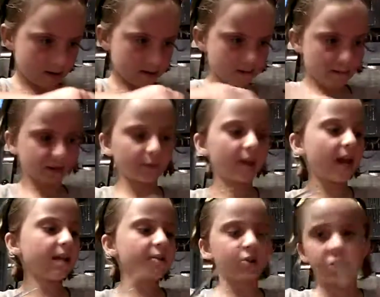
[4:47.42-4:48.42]
By the way,
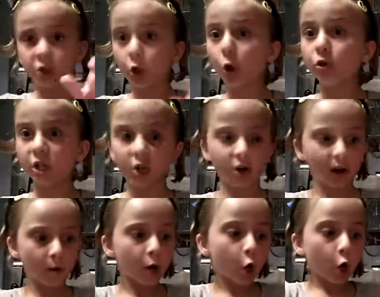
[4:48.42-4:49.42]
you should go check her
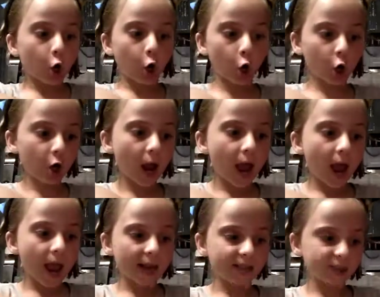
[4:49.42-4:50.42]
out. Her
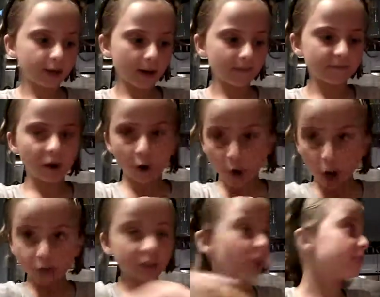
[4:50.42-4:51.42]
Instagram
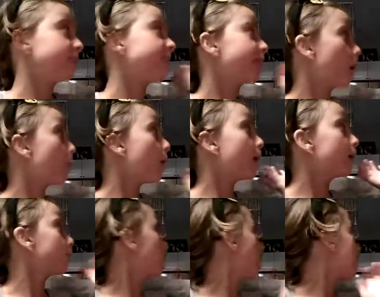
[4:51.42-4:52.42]
photos are so
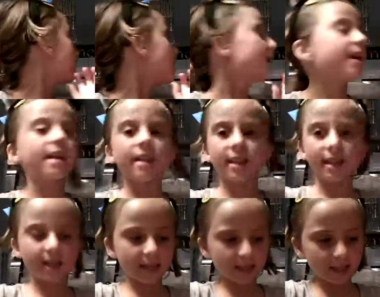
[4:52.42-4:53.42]
good.
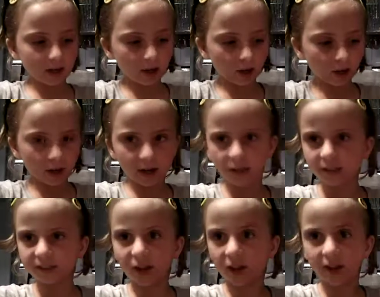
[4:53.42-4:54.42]
Her
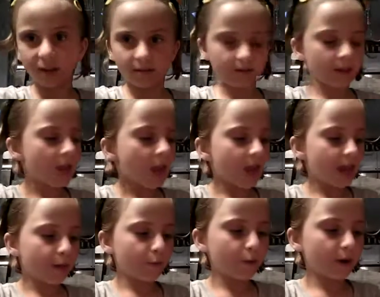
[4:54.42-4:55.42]

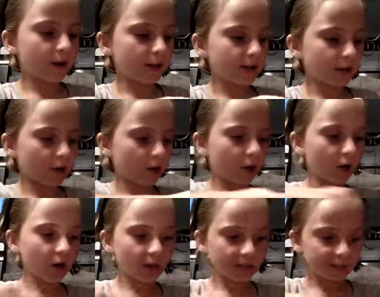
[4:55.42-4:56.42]

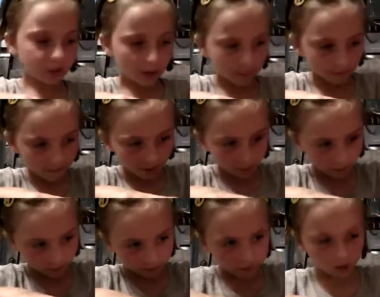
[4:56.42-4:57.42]
Instagram
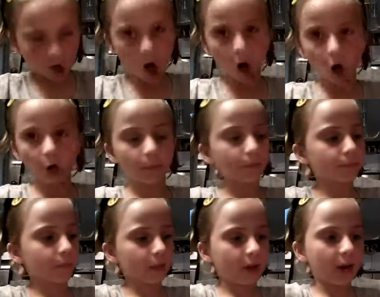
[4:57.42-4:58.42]
photos are,
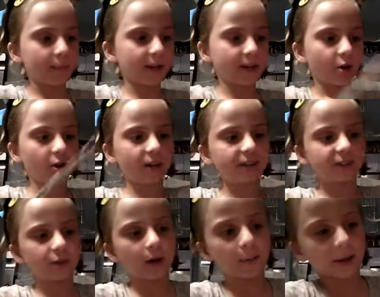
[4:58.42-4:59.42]
her
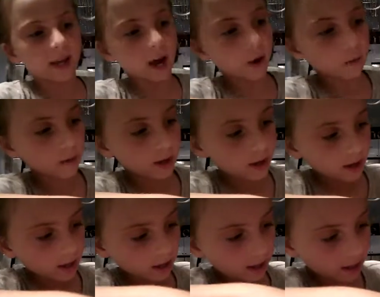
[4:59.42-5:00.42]
Instagram account
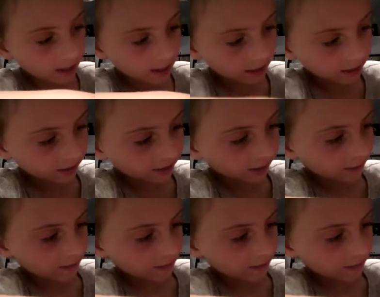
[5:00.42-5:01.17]
is